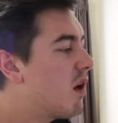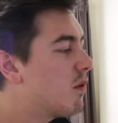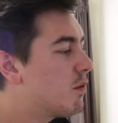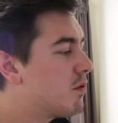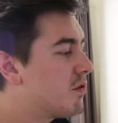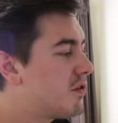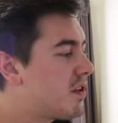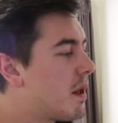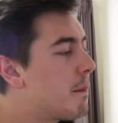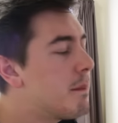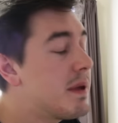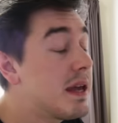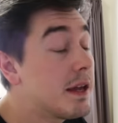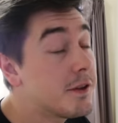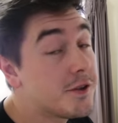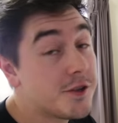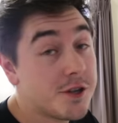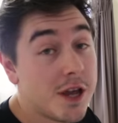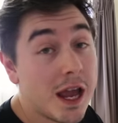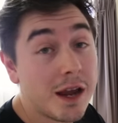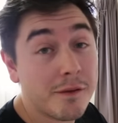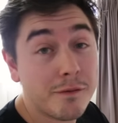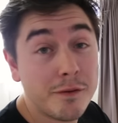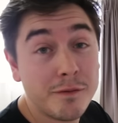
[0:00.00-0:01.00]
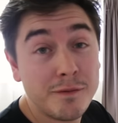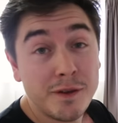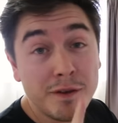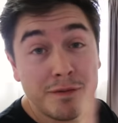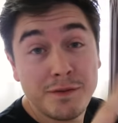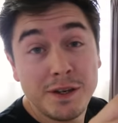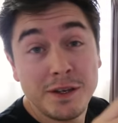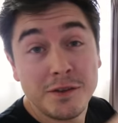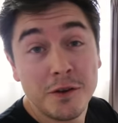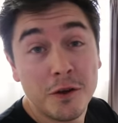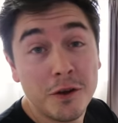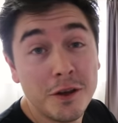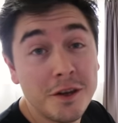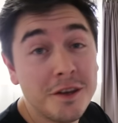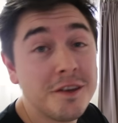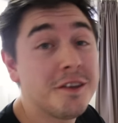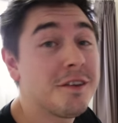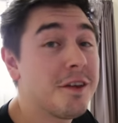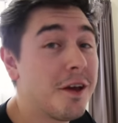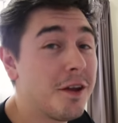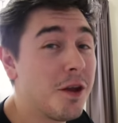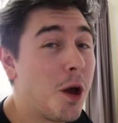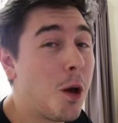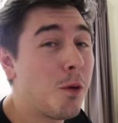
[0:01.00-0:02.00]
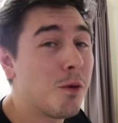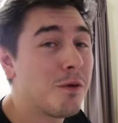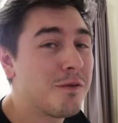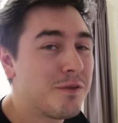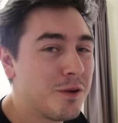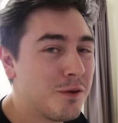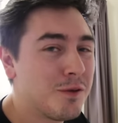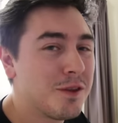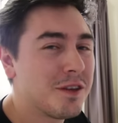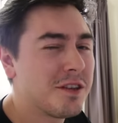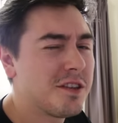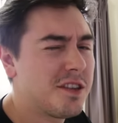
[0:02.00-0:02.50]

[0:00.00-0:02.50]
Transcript: Send me a check for $50 and I'll reveal the